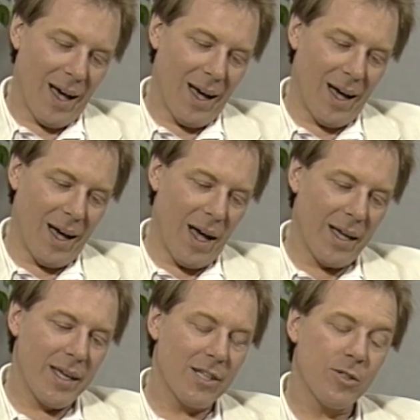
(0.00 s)
Uh,
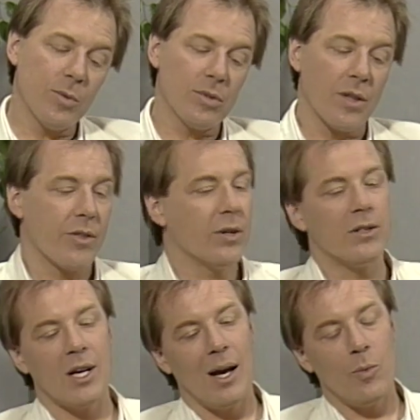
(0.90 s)
I guess it was the
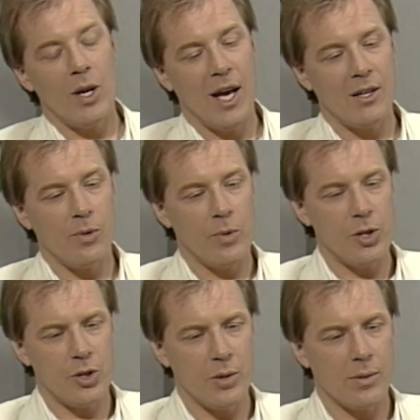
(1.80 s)
third time we had to
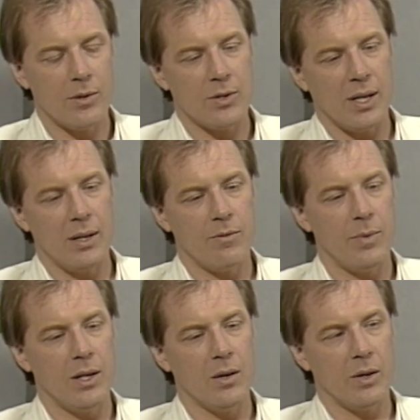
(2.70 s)
reshoot the scene of
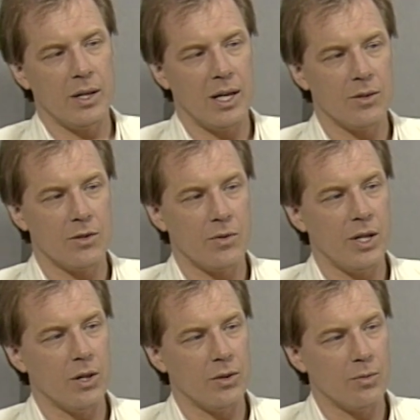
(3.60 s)
me going down the
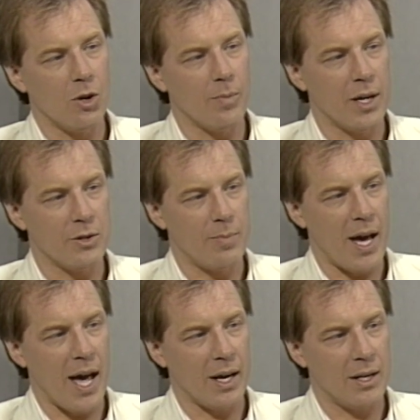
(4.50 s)
street on the robot's
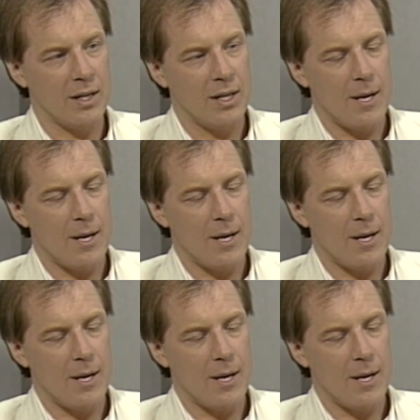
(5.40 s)
back.